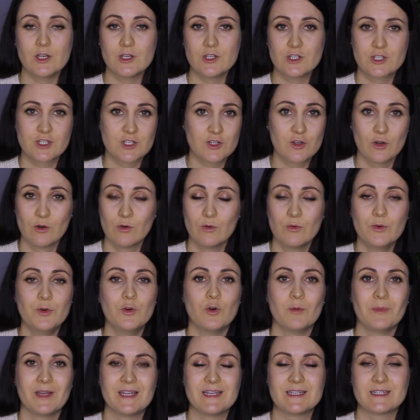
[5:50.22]
school
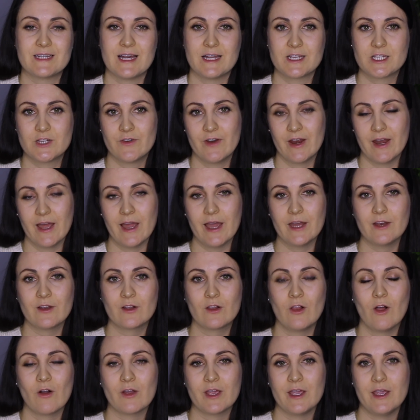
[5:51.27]
normally starts around 8
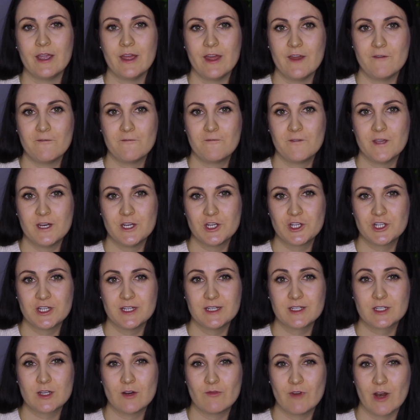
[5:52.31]
o'clock here and
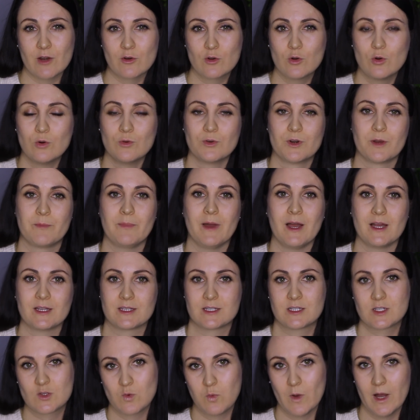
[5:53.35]
finishes around
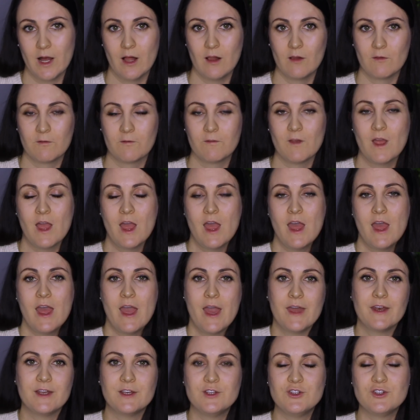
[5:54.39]
12:15.
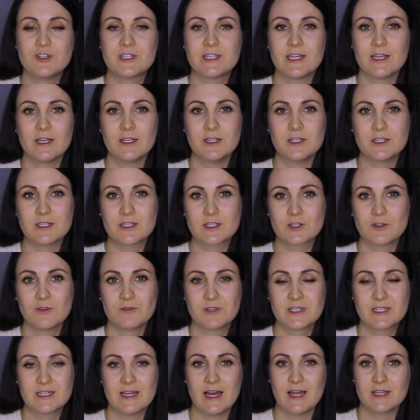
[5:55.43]
And in New Zealand, school
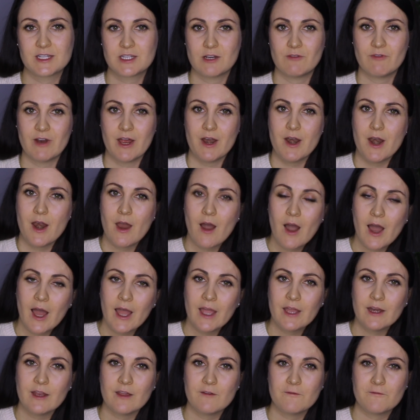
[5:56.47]
starts around
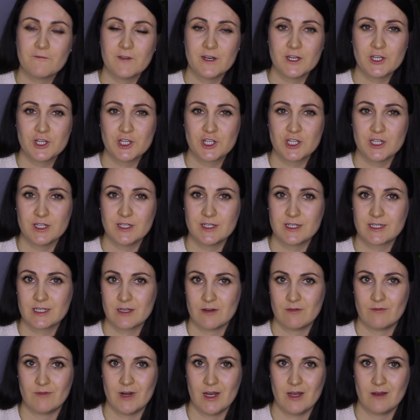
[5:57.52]
9 and
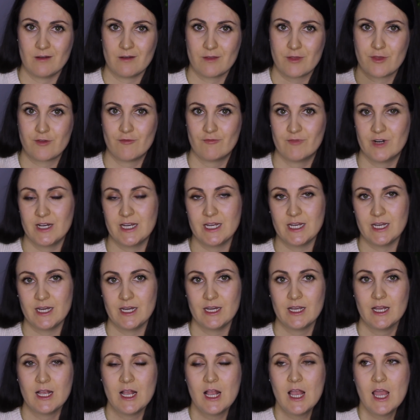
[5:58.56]
finishes around
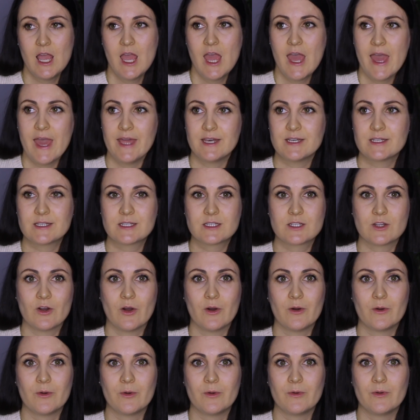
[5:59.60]
3. And
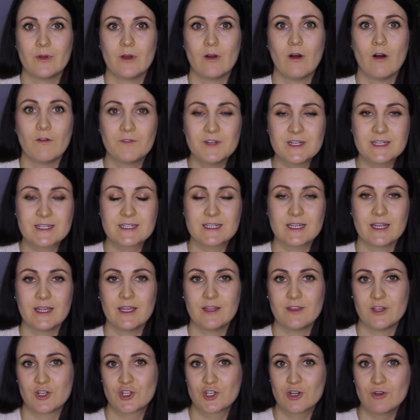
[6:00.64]
so obviously
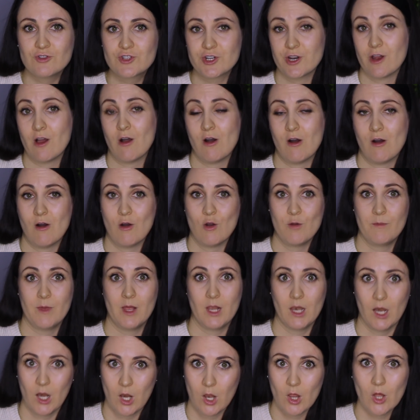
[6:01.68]
the children are home
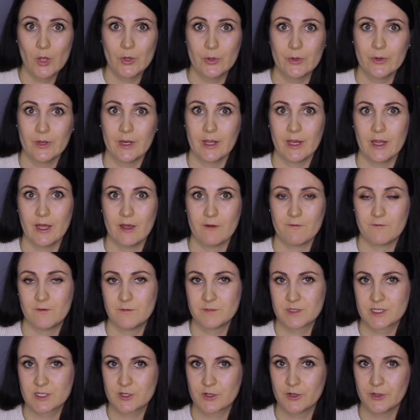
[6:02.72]
a lot earlier
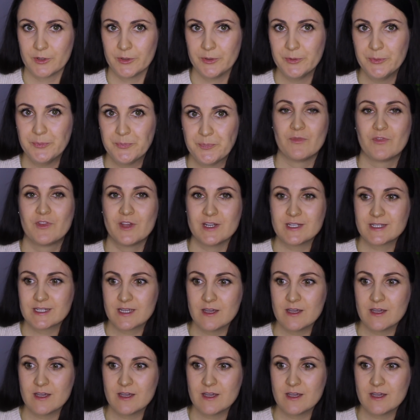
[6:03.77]
from school. This